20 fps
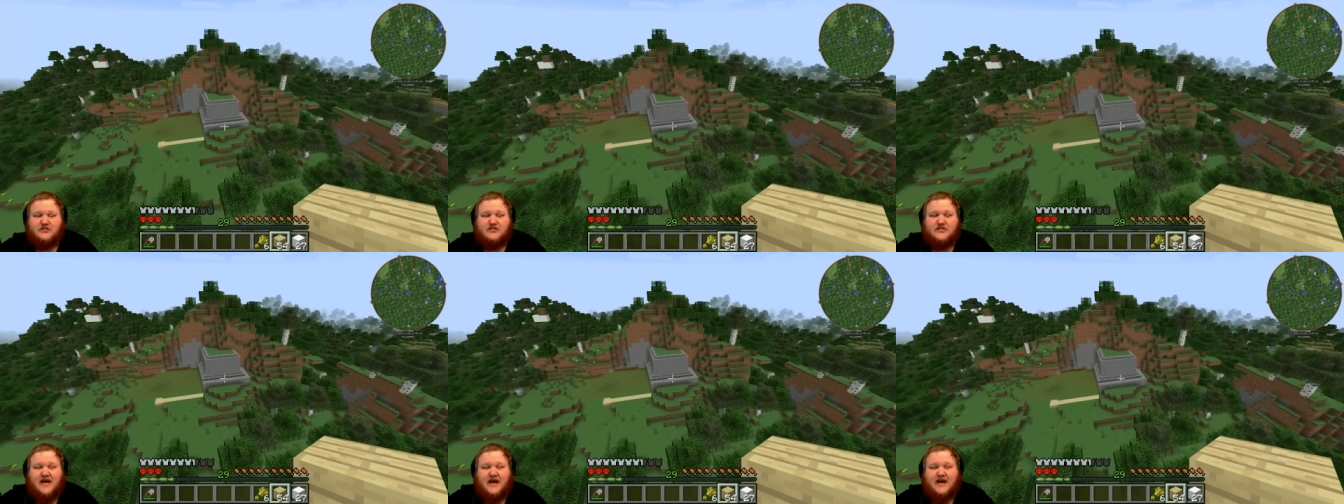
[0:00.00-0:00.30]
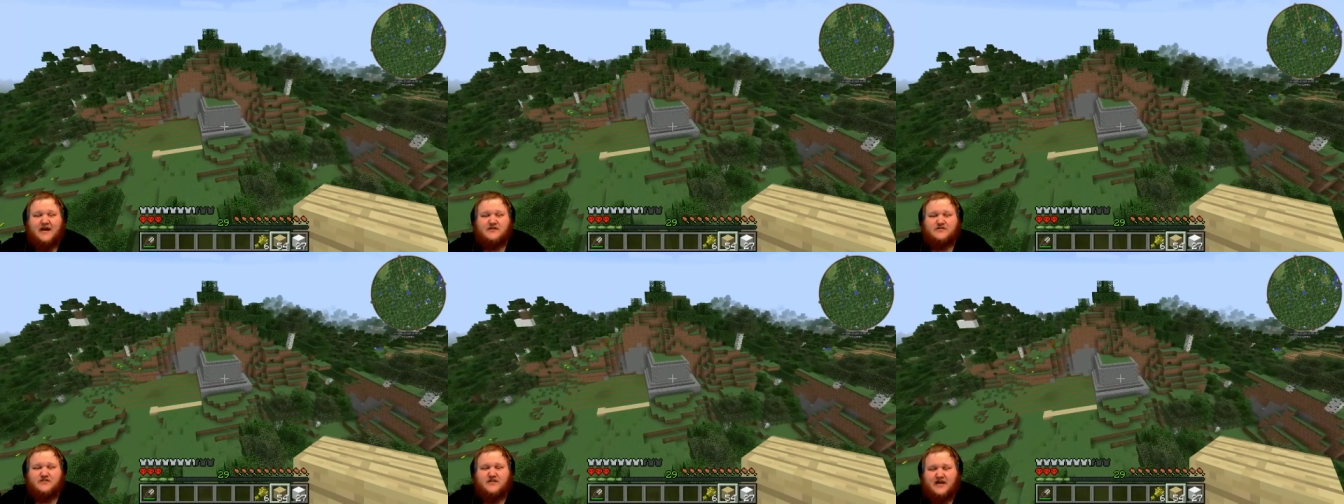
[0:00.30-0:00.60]

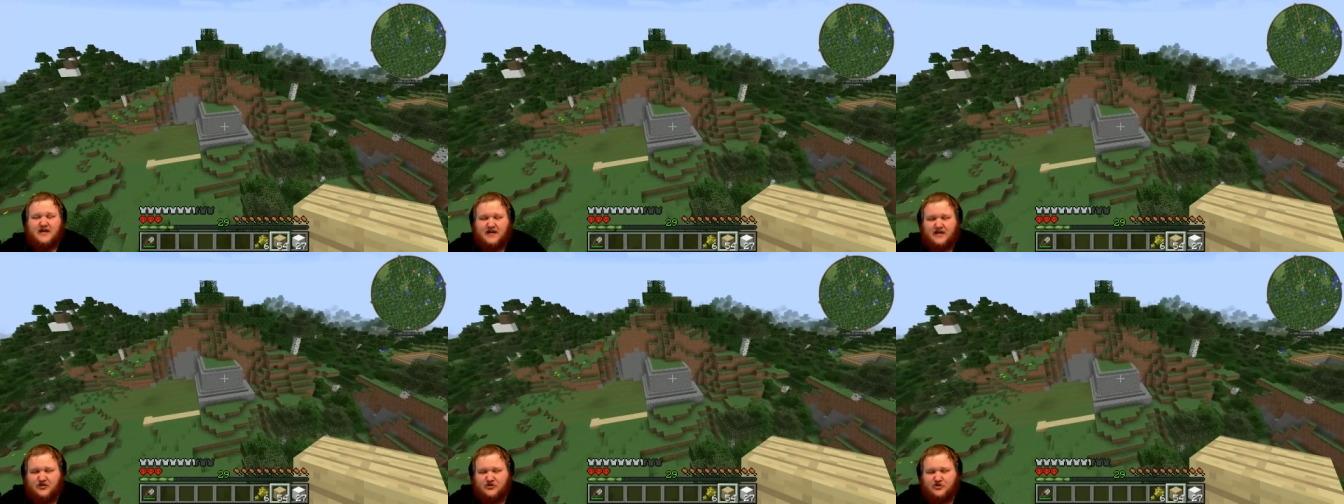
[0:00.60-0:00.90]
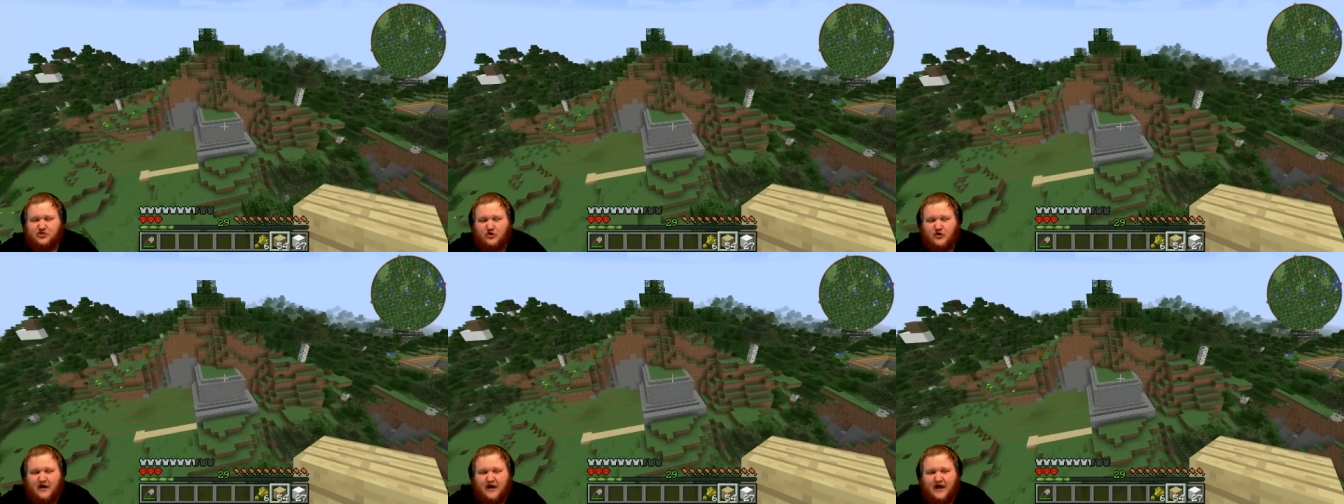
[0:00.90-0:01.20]
Guys, I need
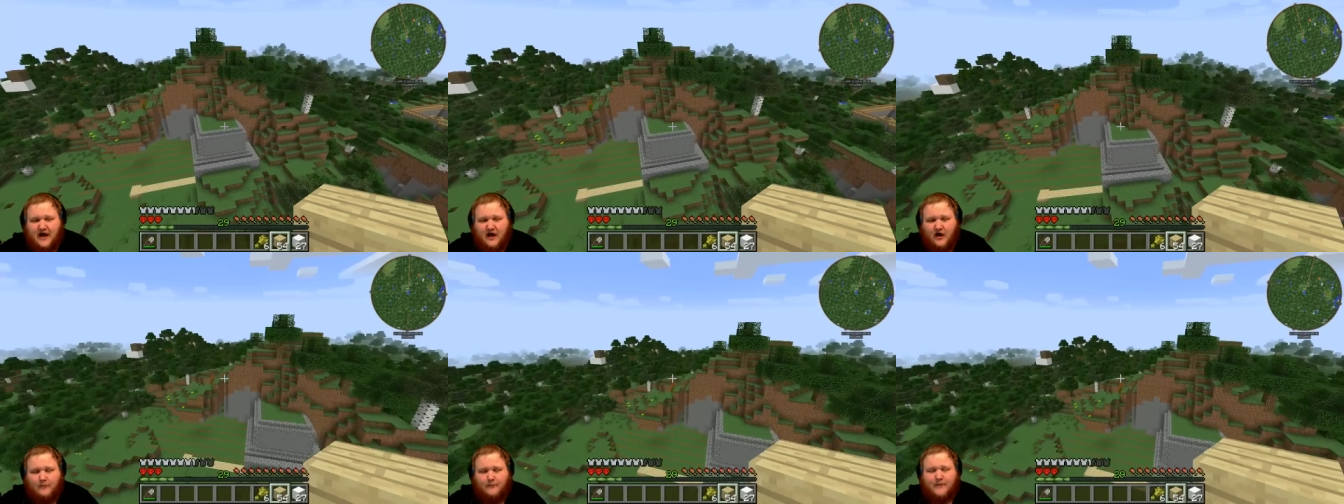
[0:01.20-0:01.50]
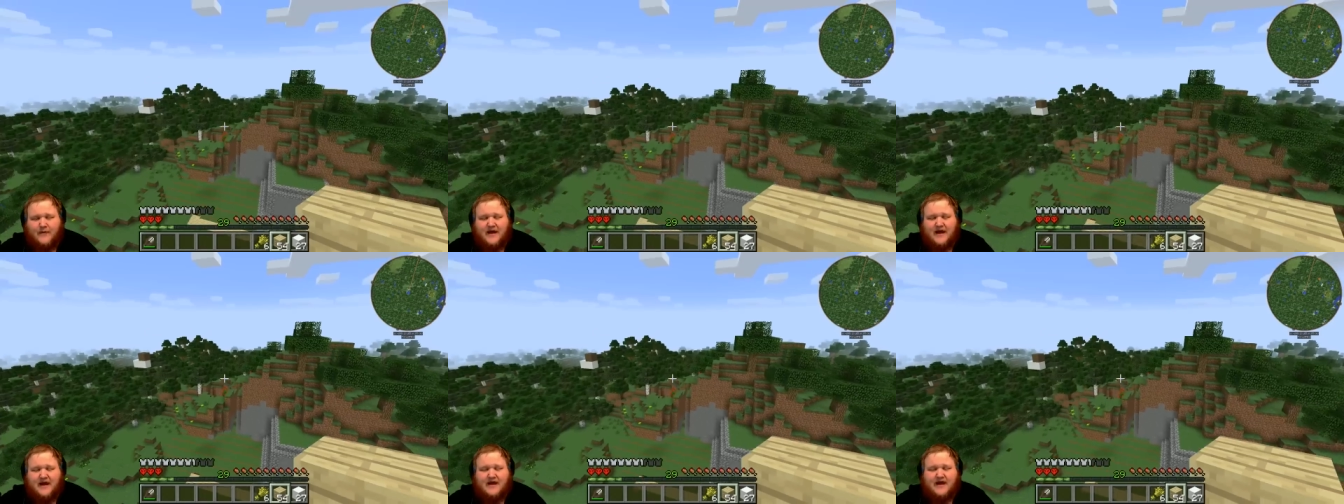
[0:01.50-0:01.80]
your help,
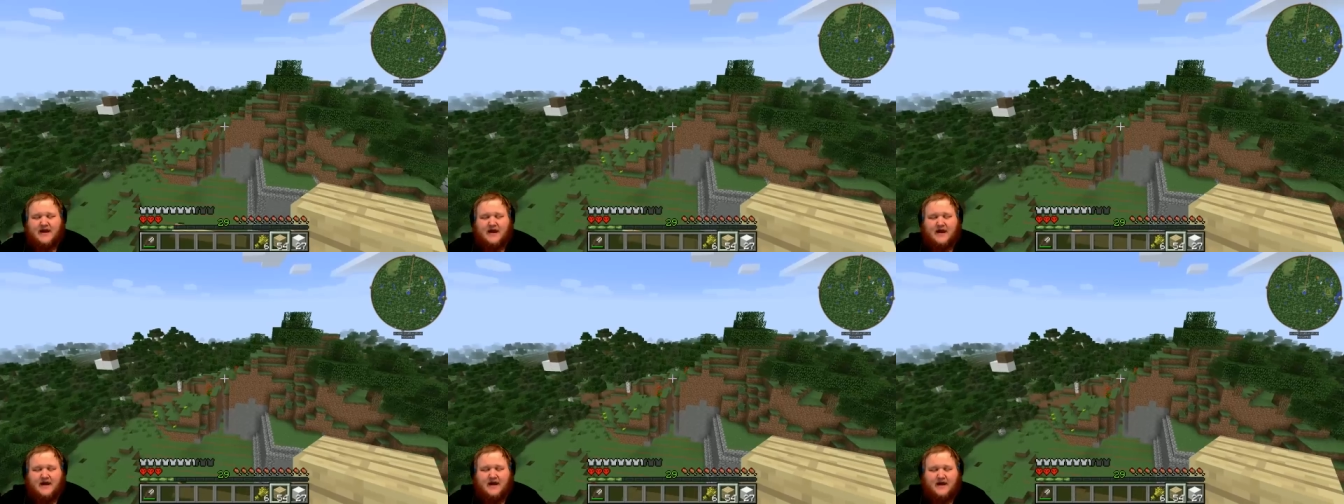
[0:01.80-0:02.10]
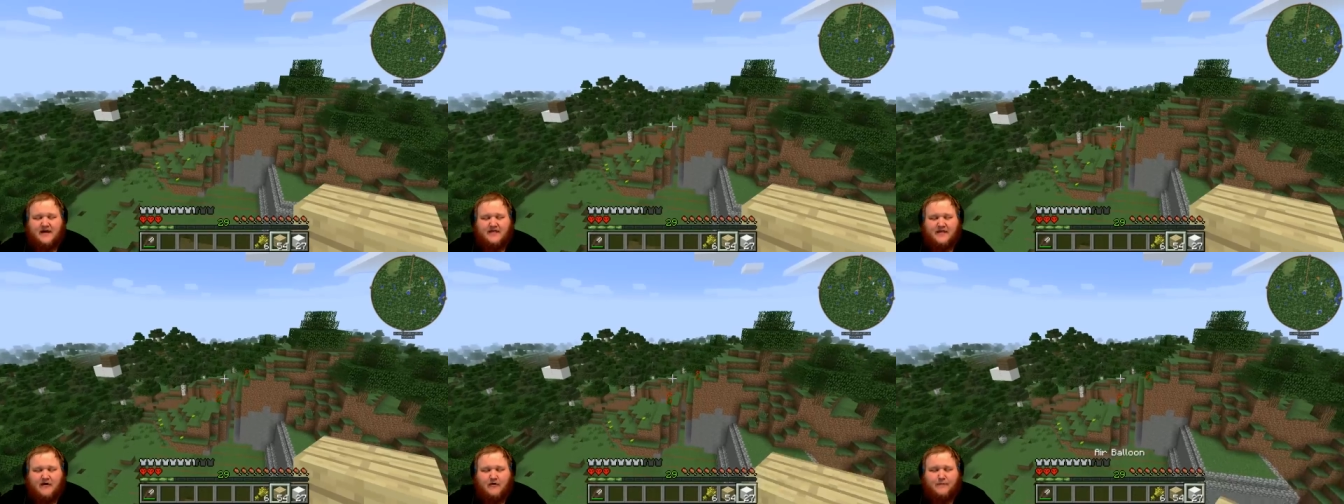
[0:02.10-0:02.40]
and
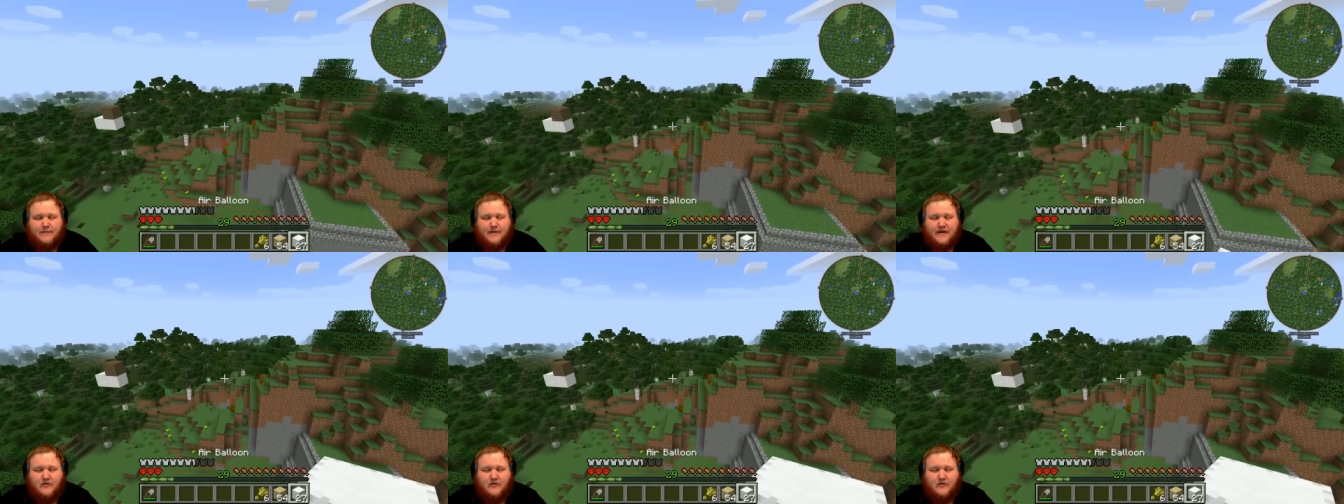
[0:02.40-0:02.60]
uh, that would be